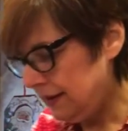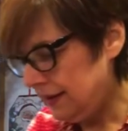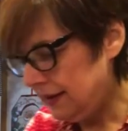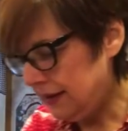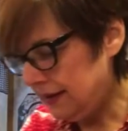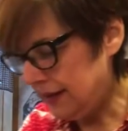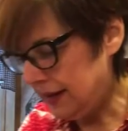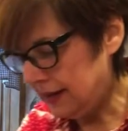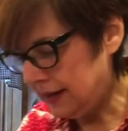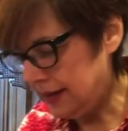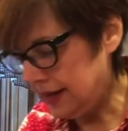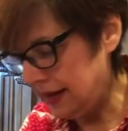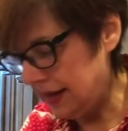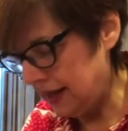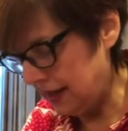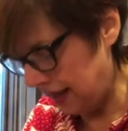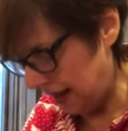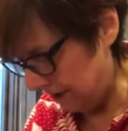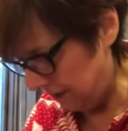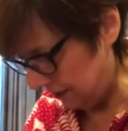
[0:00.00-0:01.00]
got to
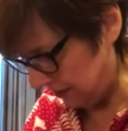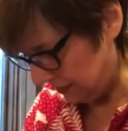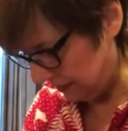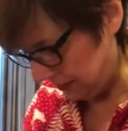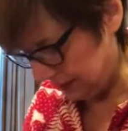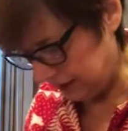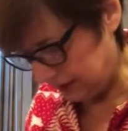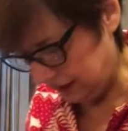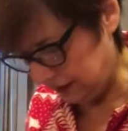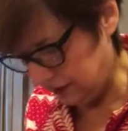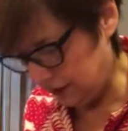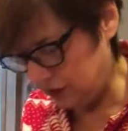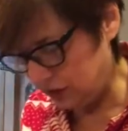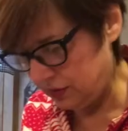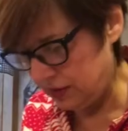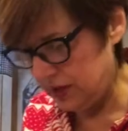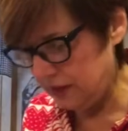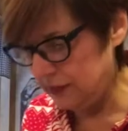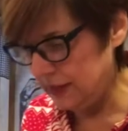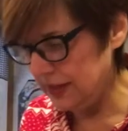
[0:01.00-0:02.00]
have those little
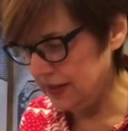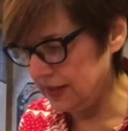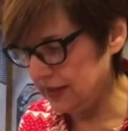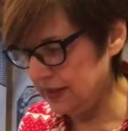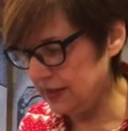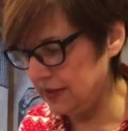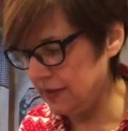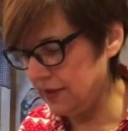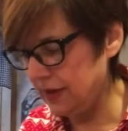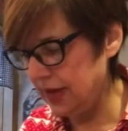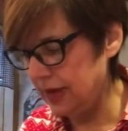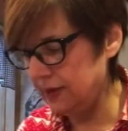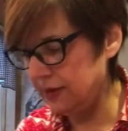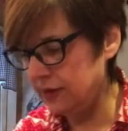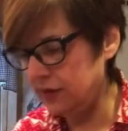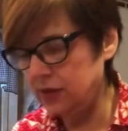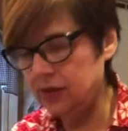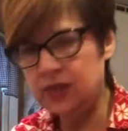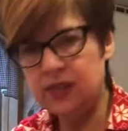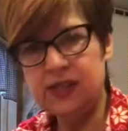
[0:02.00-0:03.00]
treat pieces. Okay, so you
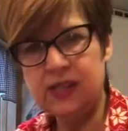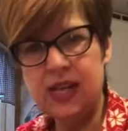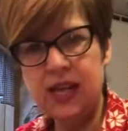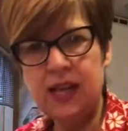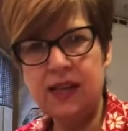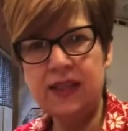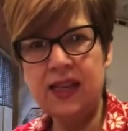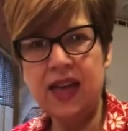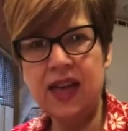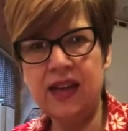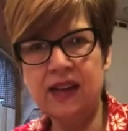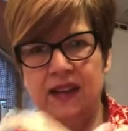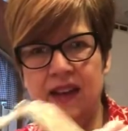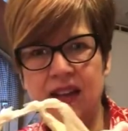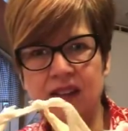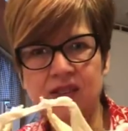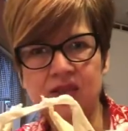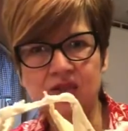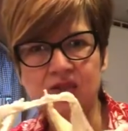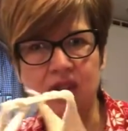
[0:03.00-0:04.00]
just take that
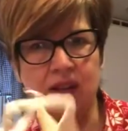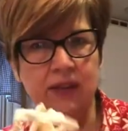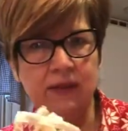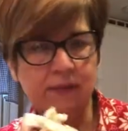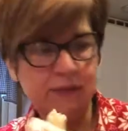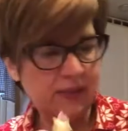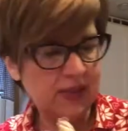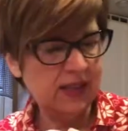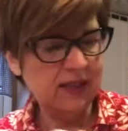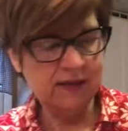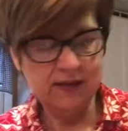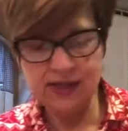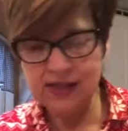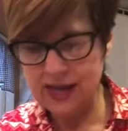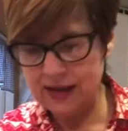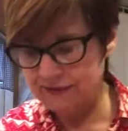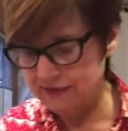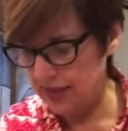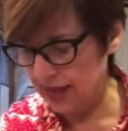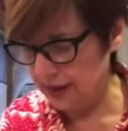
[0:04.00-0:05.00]
extra and
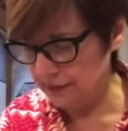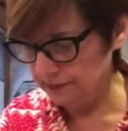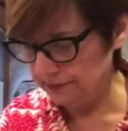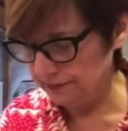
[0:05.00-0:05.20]
save that.